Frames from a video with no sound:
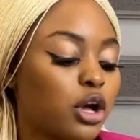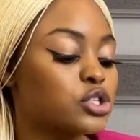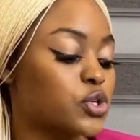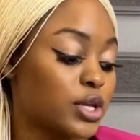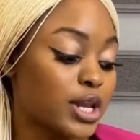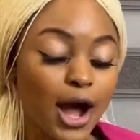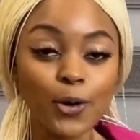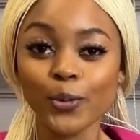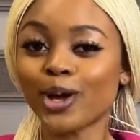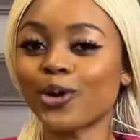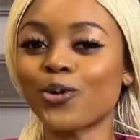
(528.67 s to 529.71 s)
So now
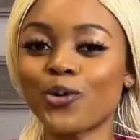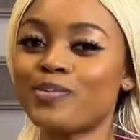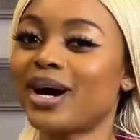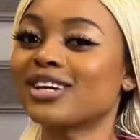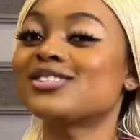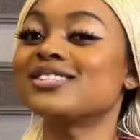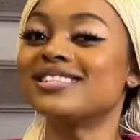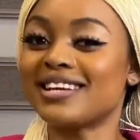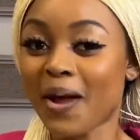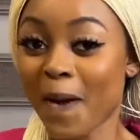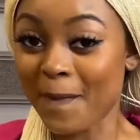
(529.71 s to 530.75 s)
we can go back to
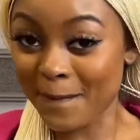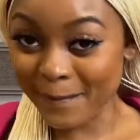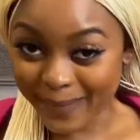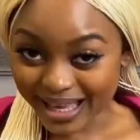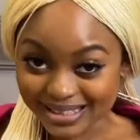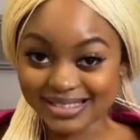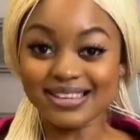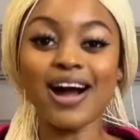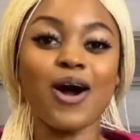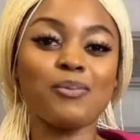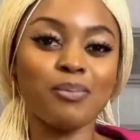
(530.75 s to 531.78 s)
the
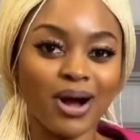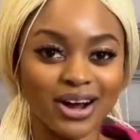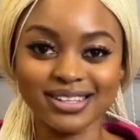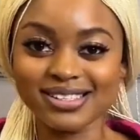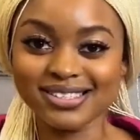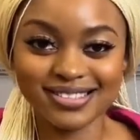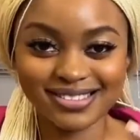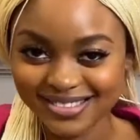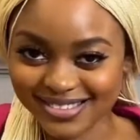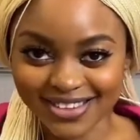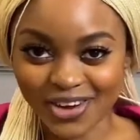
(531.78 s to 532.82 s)
mental parts,
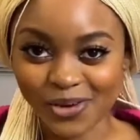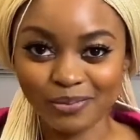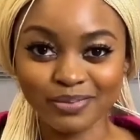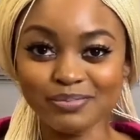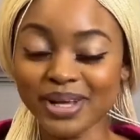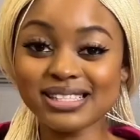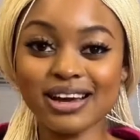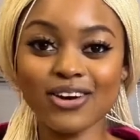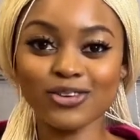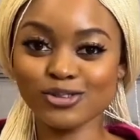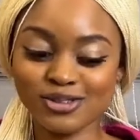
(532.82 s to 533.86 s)

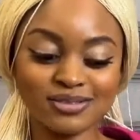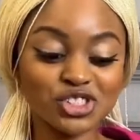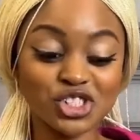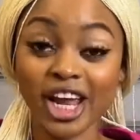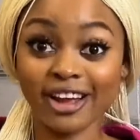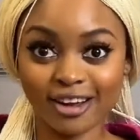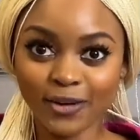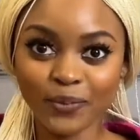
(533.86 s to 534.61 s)
mental check